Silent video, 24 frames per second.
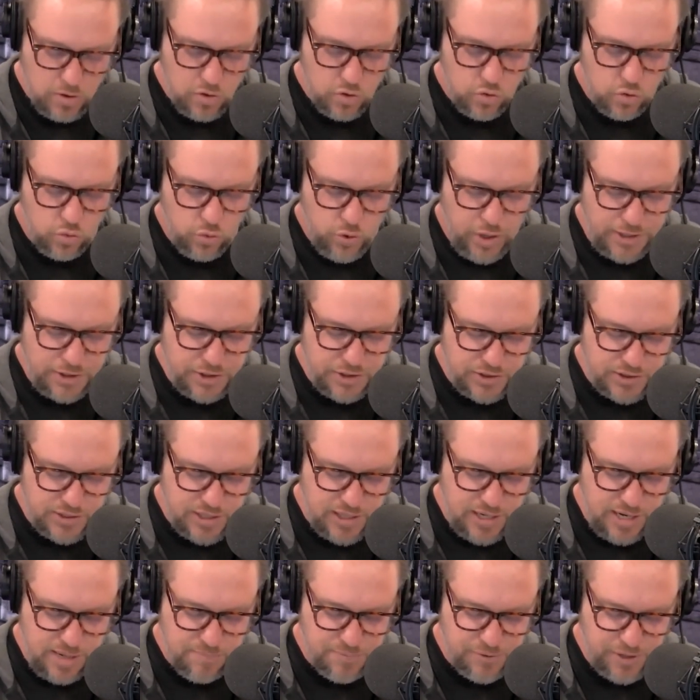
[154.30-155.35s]
Which
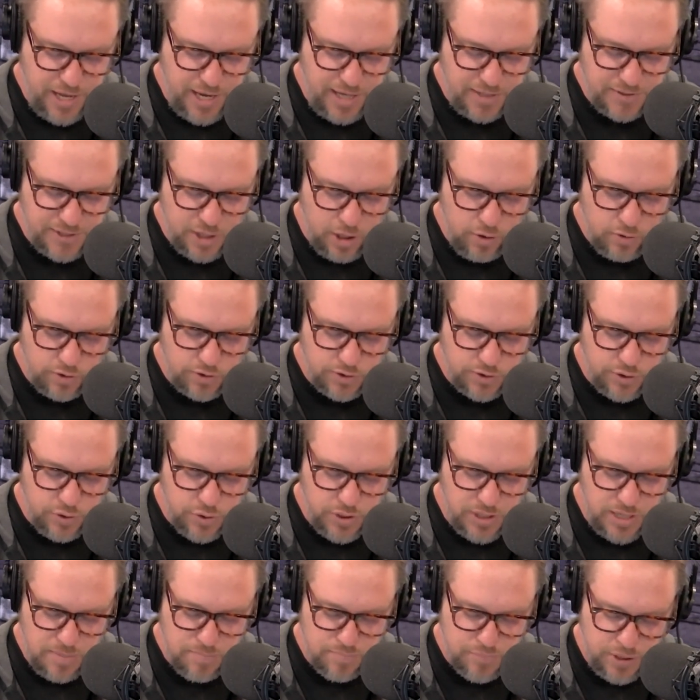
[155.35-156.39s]
city plays host to
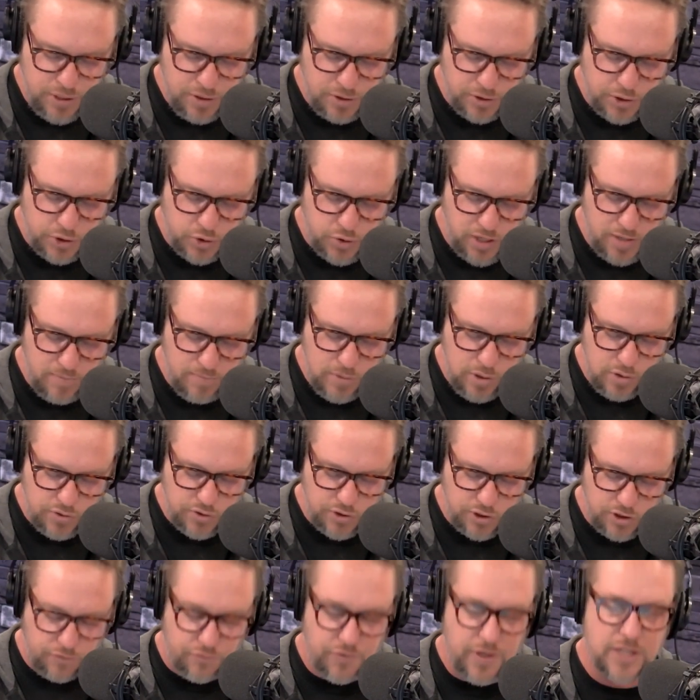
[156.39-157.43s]
the Beale Street
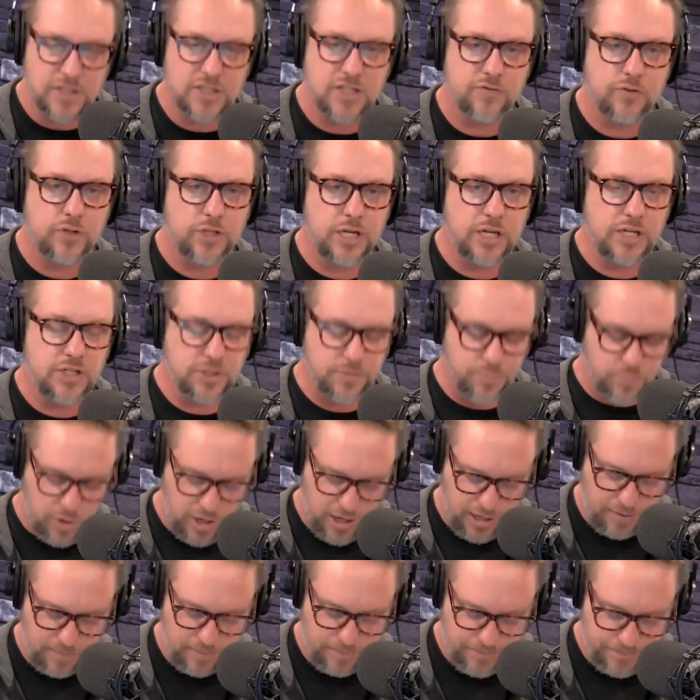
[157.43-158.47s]
Musical Festival each
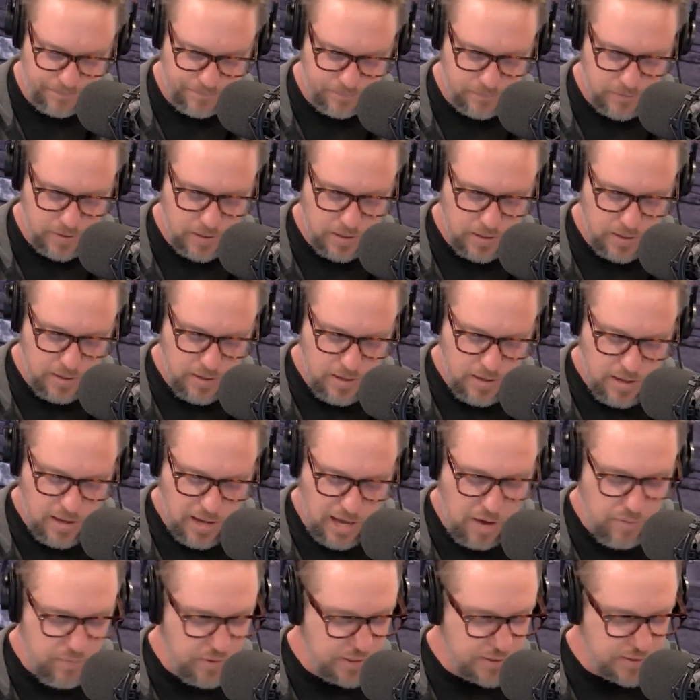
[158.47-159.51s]
spring?
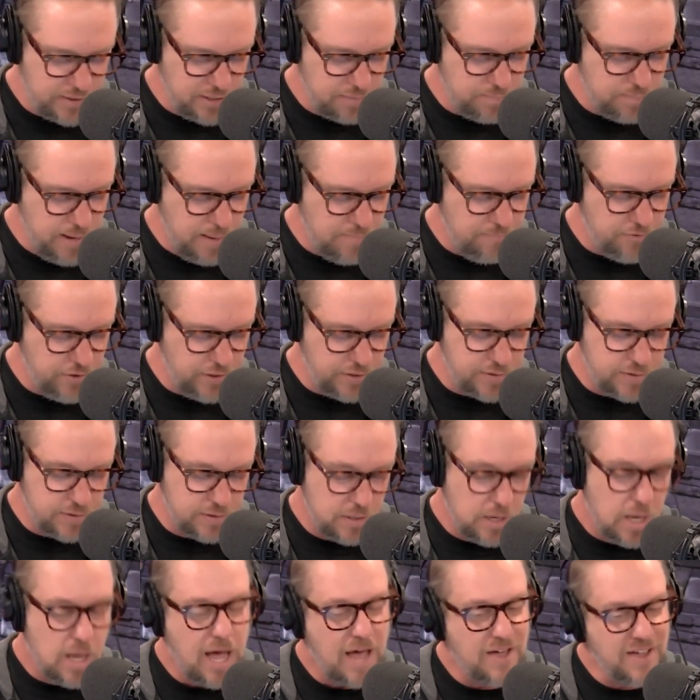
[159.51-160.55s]
Hot Wings said Memphis.
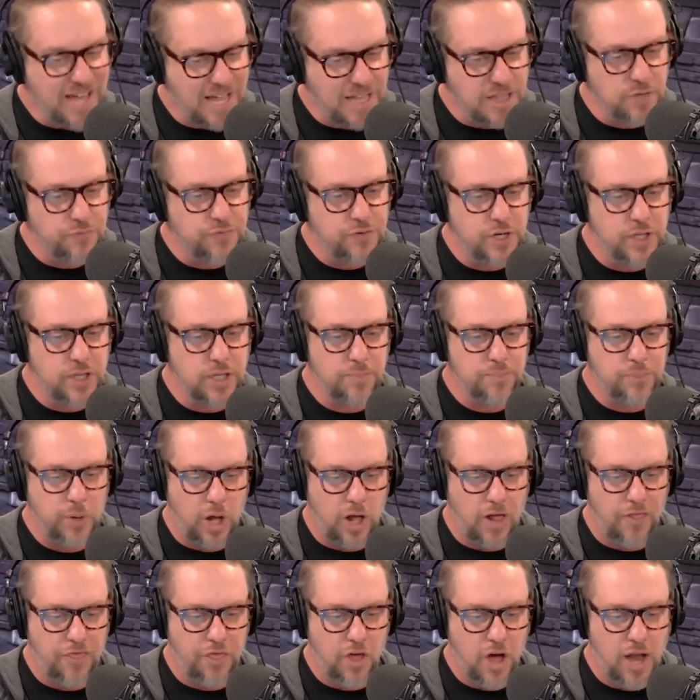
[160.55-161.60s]
I got the feeling
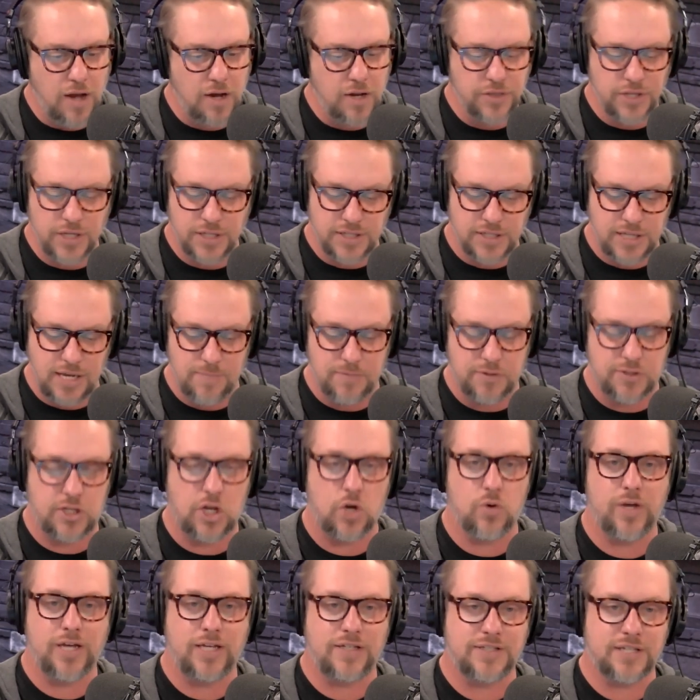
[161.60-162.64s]
Paul thought, this seems
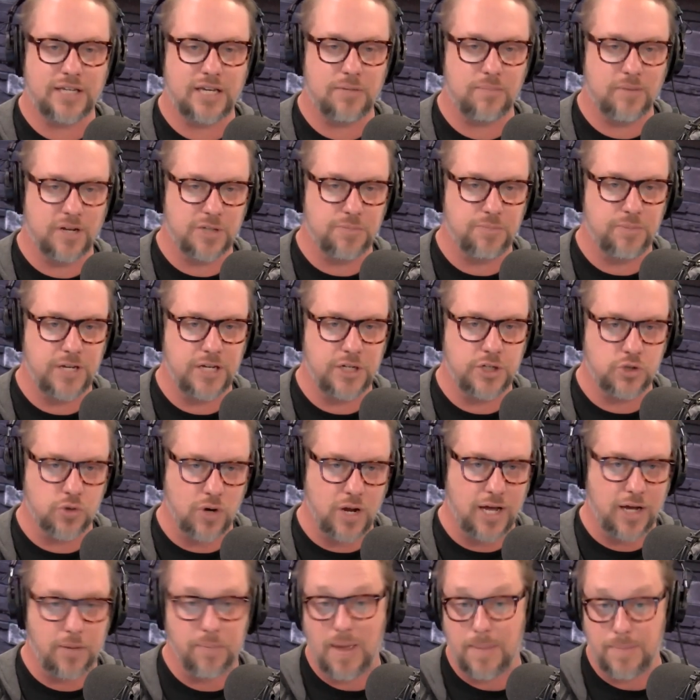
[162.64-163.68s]
so easy, it must be a
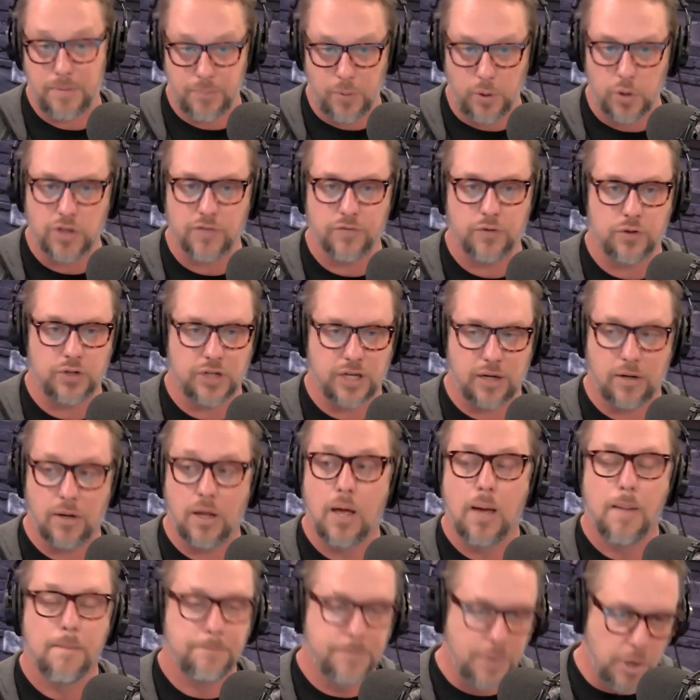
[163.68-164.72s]
trick. Maybe both of you did.
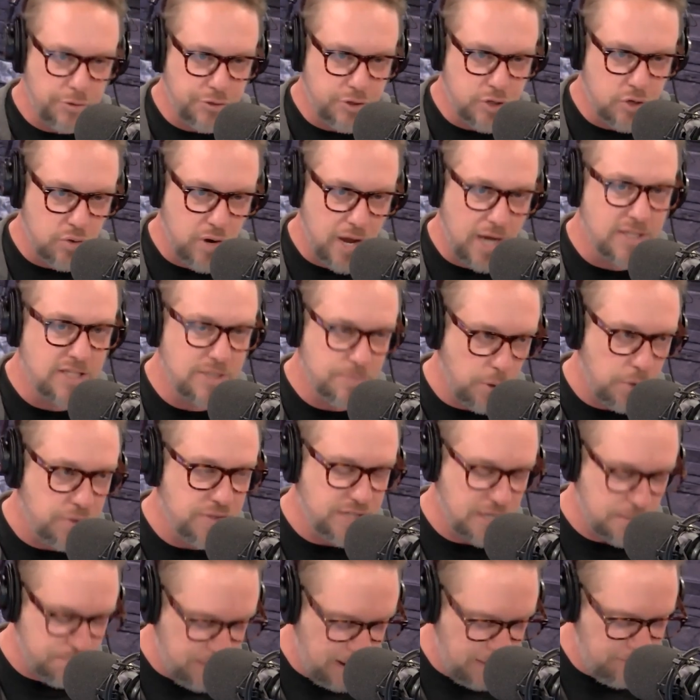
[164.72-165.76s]
Both correct. You both
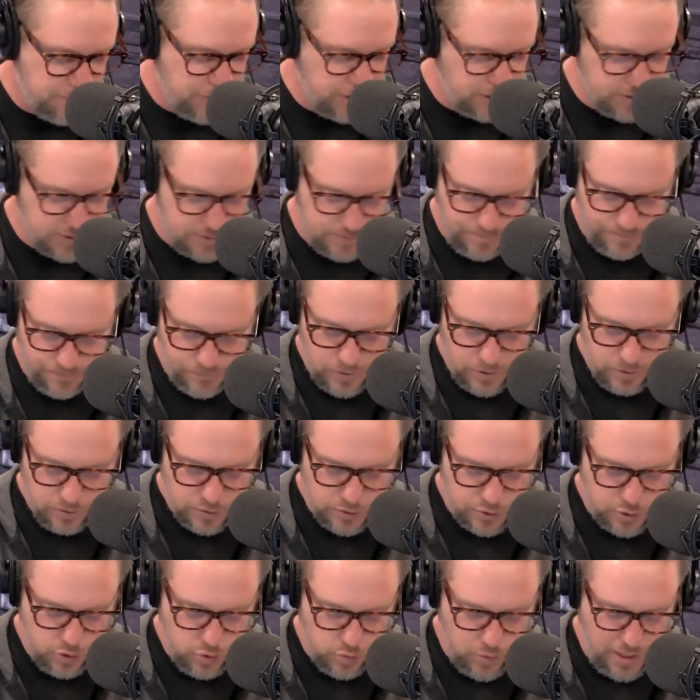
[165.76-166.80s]
said Memphis.
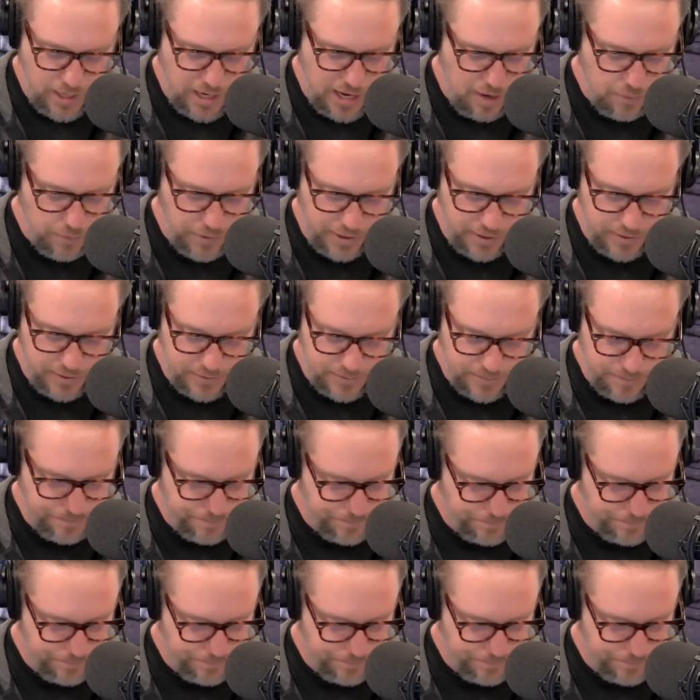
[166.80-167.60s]
2-1 Hot Wings.